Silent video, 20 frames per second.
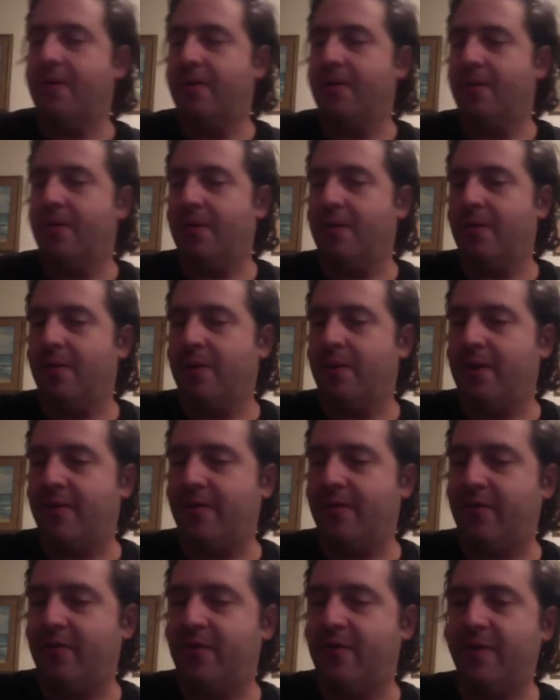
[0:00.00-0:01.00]
Or what if
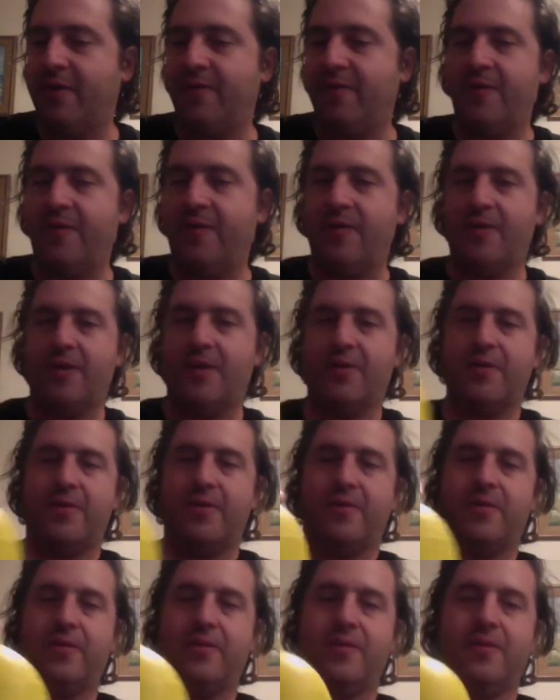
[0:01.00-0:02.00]
you're trying to figure out
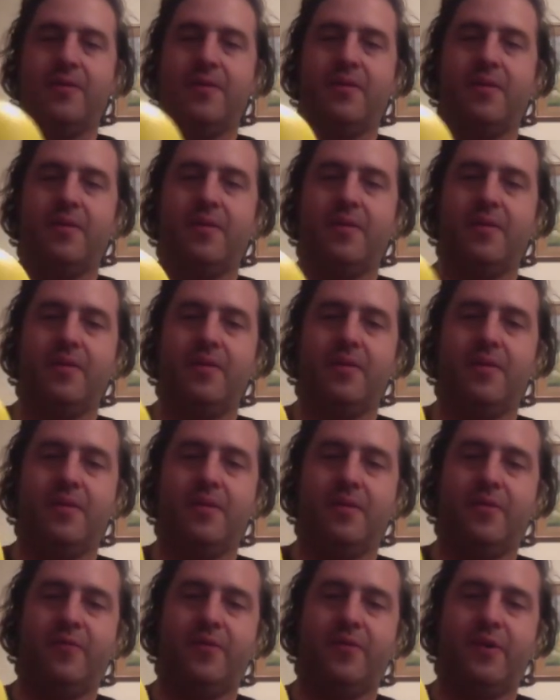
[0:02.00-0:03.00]

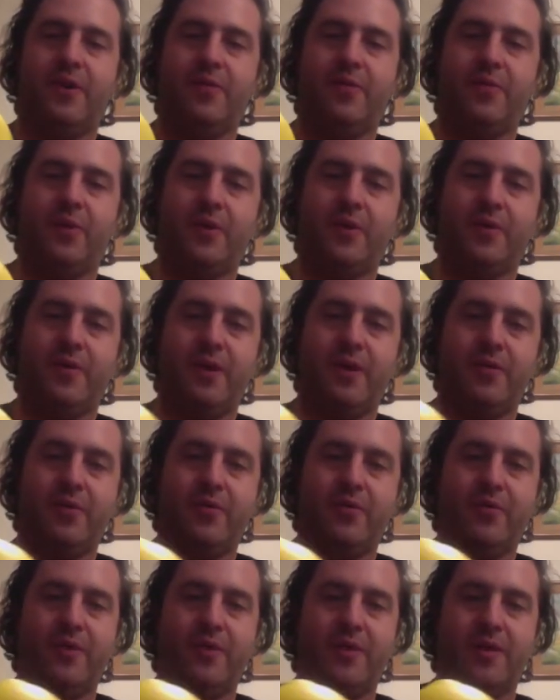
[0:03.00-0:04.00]
the volume water that
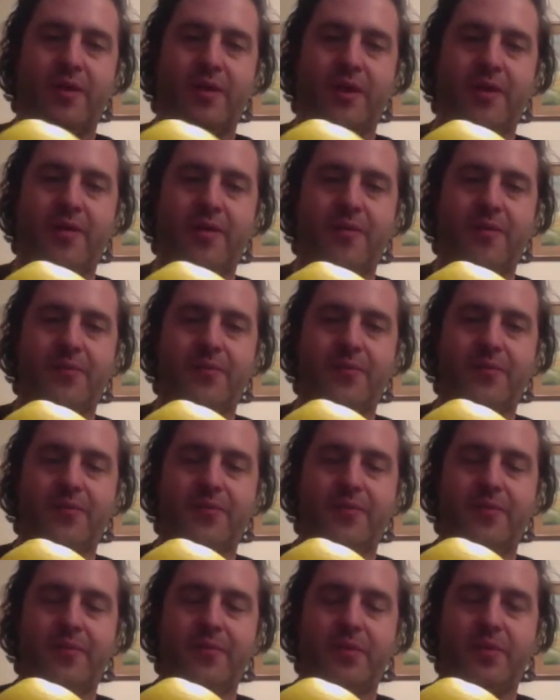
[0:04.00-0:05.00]
would fit in here?
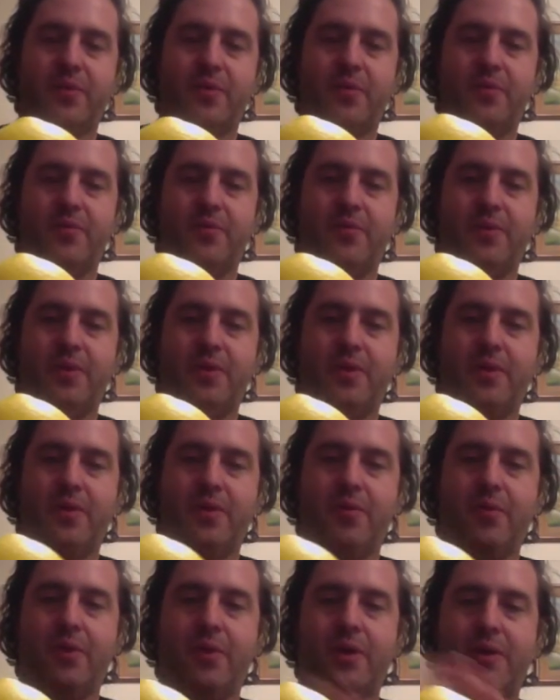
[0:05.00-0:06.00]
Or
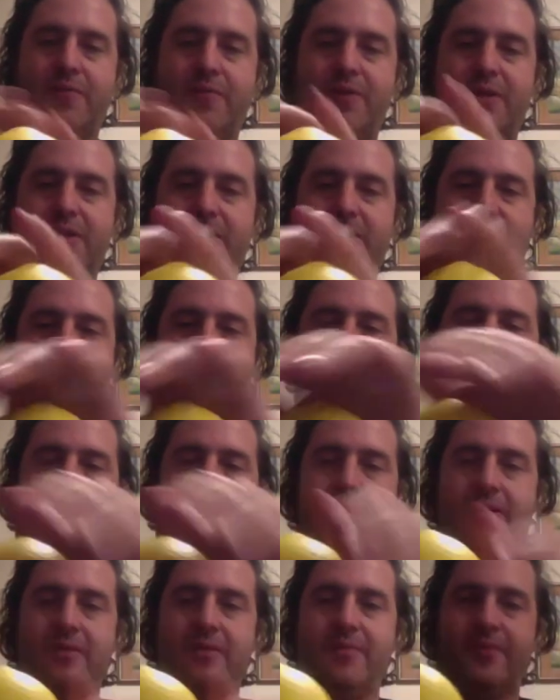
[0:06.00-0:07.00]
what if this is
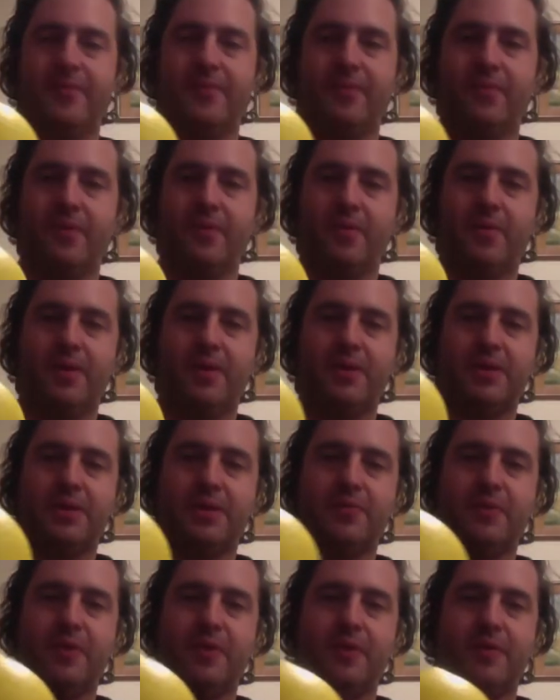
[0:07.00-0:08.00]
solid? What is its
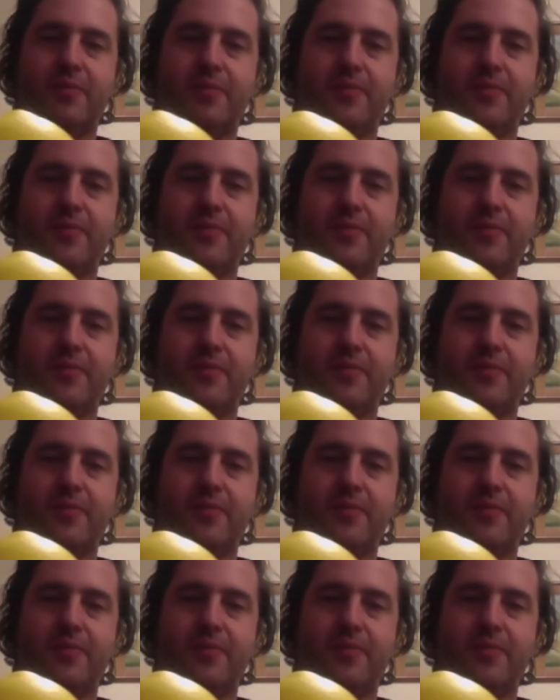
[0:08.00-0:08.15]
volume?